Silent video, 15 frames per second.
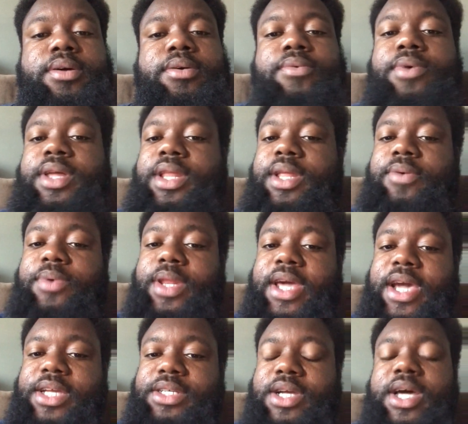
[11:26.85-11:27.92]
When
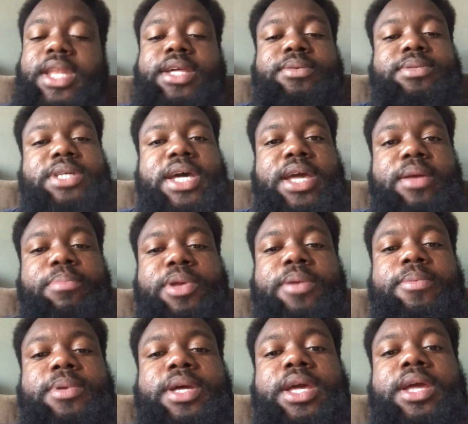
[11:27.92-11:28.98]
actually the same
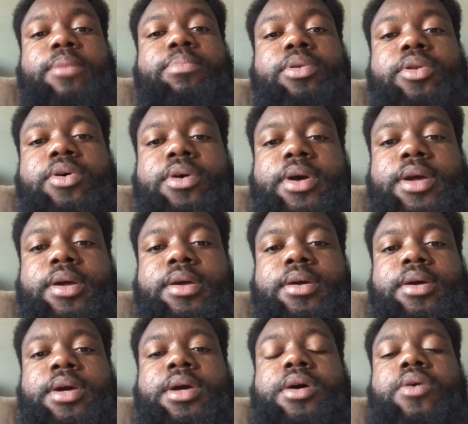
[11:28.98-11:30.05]
people they employ
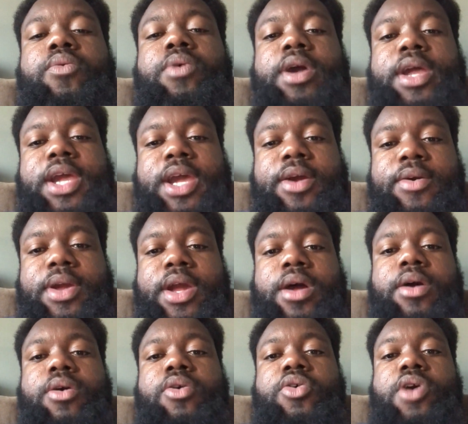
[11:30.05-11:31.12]
will carry
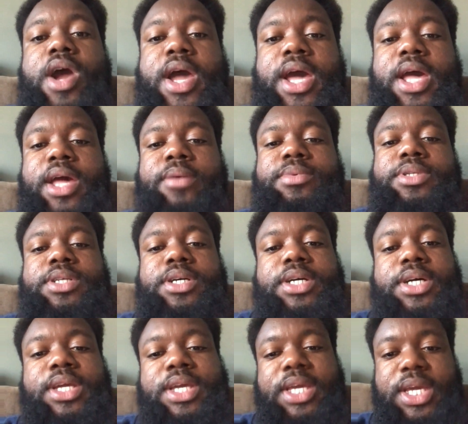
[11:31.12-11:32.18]
out crimes
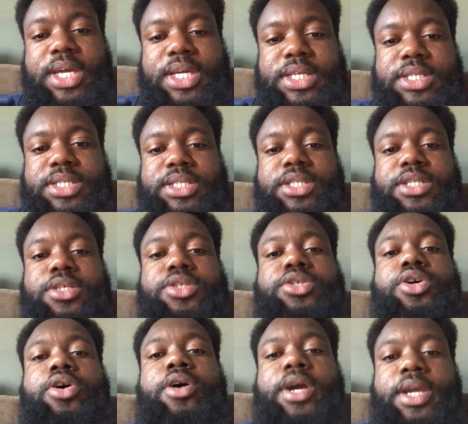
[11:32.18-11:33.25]
against the
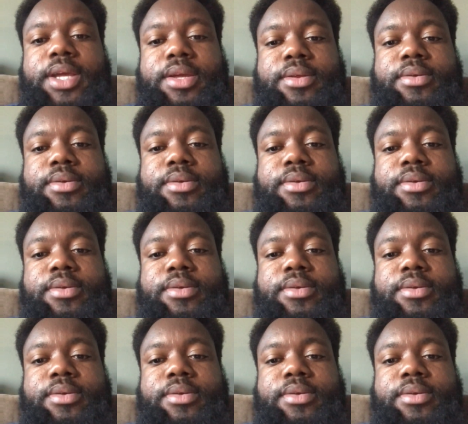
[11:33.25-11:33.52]
target,